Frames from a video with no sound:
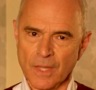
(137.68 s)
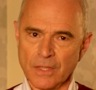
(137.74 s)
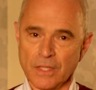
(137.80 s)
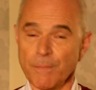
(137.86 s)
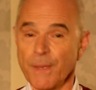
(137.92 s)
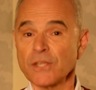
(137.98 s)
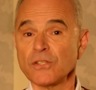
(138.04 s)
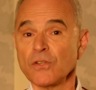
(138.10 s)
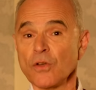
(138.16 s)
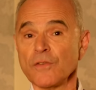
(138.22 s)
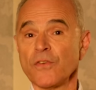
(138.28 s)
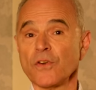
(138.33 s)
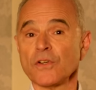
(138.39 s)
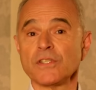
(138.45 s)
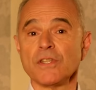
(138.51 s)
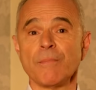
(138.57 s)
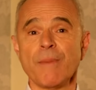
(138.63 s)
The best known
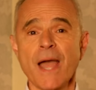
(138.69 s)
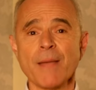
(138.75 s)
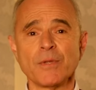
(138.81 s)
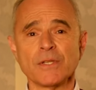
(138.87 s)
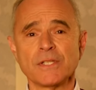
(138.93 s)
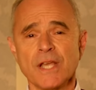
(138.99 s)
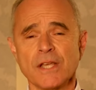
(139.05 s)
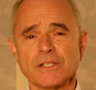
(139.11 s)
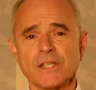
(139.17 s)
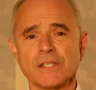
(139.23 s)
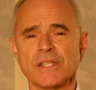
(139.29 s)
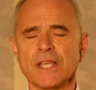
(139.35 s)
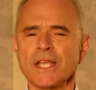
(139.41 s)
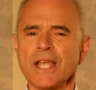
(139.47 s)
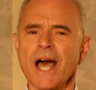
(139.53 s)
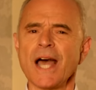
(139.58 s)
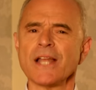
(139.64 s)
verse in the Bible tells us
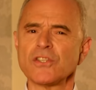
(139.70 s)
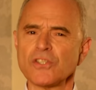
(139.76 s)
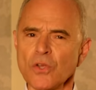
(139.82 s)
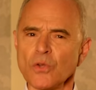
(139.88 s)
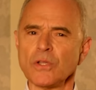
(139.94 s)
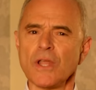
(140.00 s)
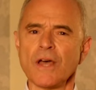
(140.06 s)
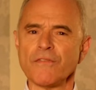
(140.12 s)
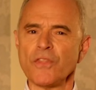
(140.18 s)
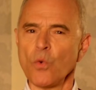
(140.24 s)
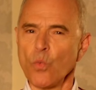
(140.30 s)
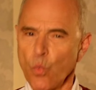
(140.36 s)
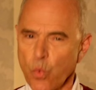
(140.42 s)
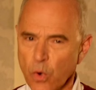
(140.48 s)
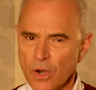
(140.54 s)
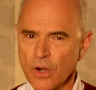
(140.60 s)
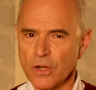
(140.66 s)
that God so loved the
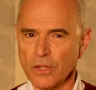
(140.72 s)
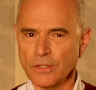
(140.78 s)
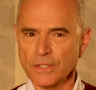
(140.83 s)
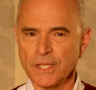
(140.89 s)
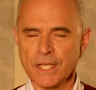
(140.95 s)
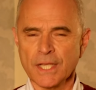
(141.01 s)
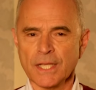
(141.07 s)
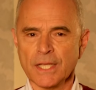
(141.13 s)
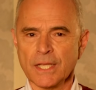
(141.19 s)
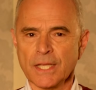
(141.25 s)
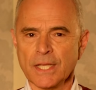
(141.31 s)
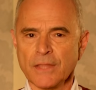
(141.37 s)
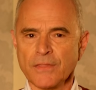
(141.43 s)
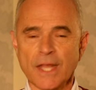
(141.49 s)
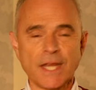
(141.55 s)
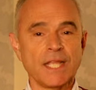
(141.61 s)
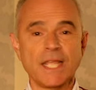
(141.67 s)
world
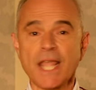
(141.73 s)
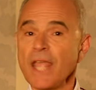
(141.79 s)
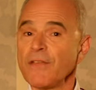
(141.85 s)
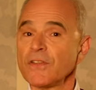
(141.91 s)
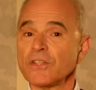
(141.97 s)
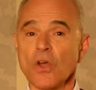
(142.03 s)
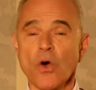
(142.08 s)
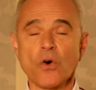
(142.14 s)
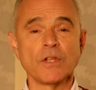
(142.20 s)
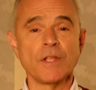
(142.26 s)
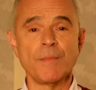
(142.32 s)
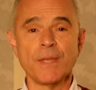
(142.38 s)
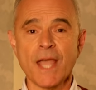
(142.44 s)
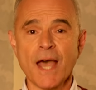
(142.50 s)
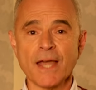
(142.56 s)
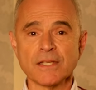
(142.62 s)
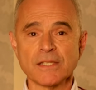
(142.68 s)
that he gave his only
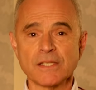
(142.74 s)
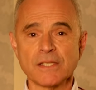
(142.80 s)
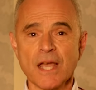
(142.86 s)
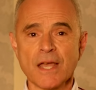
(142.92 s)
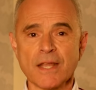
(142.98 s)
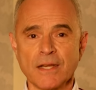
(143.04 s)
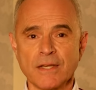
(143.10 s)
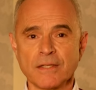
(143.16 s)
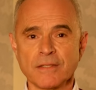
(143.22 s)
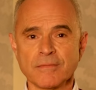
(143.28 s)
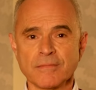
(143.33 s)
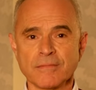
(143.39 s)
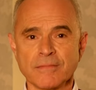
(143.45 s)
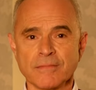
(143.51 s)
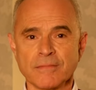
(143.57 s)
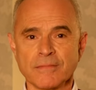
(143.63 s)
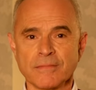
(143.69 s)
begotten Son.
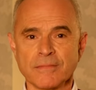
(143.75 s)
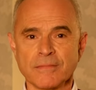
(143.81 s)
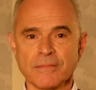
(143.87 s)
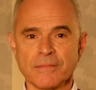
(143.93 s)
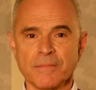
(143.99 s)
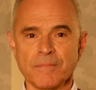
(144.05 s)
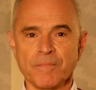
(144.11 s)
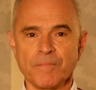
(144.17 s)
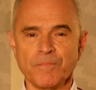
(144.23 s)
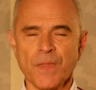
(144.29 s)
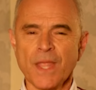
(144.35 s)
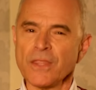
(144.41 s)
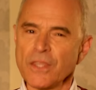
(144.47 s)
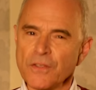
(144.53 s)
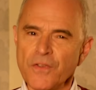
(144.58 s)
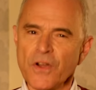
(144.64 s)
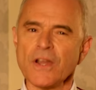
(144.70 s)

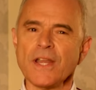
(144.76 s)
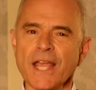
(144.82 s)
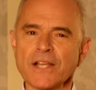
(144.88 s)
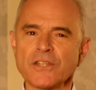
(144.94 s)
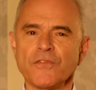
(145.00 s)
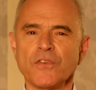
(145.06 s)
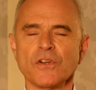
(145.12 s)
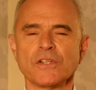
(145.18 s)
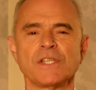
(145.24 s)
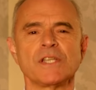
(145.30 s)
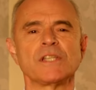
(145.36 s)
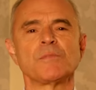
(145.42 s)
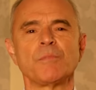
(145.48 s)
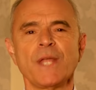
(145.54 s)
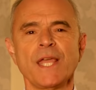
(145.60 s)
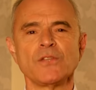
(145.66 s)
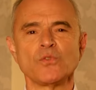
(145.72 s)
The very next verse
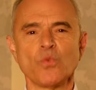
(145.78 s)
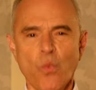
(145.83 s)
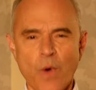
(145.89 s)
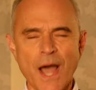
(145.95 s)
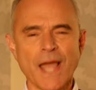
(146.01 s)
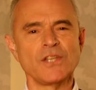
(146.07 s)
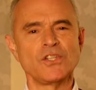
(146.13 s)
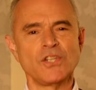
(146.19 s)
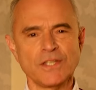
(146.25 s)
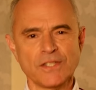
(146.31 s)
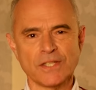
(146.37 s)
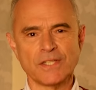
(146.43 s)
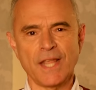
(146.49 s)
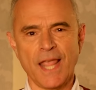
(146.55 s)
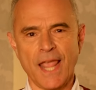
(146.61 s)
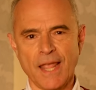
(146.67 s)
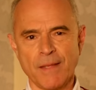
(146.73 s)
explains why
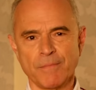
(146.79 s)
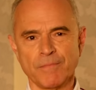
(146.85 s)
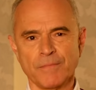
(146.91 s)
Jesus came,